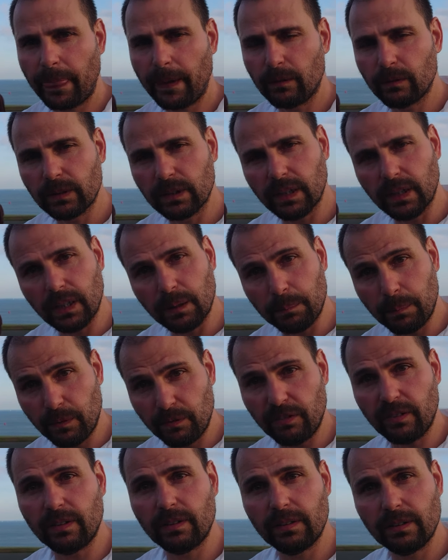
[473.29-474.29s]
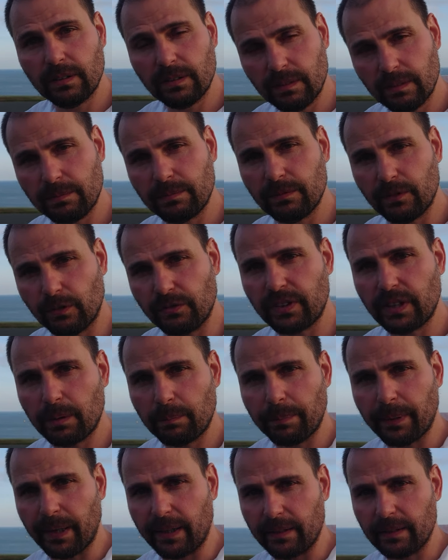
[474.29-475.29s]
with the help of their
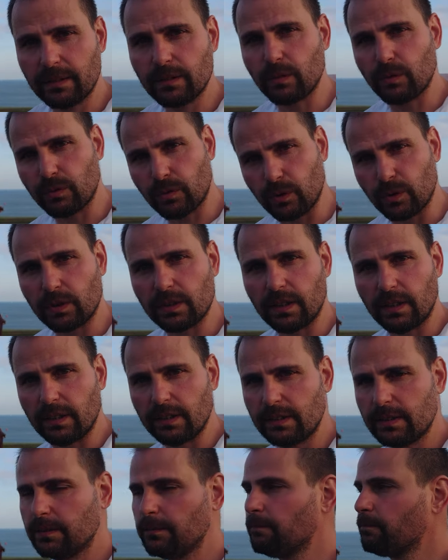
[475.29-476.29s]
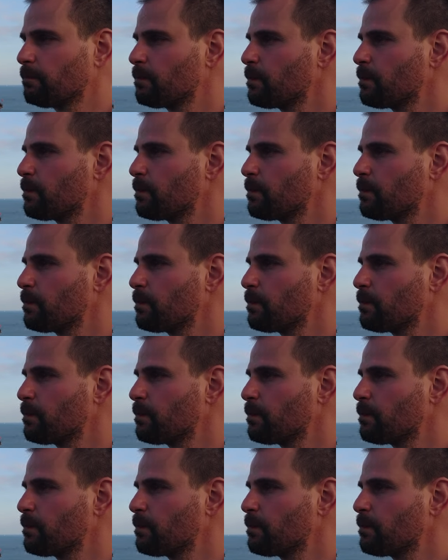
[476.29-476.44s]
parents, of course, us.